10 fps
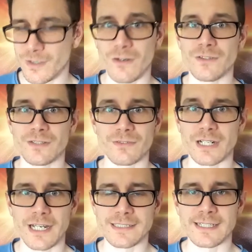all
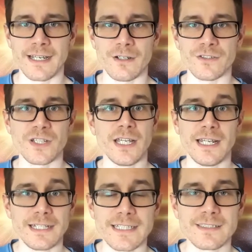different kinds of hells.
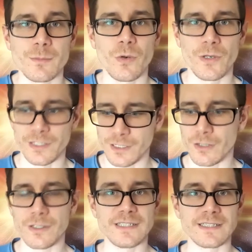And that's the point,
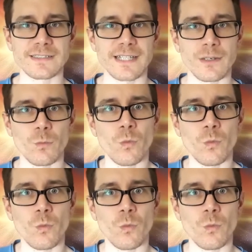is it's like,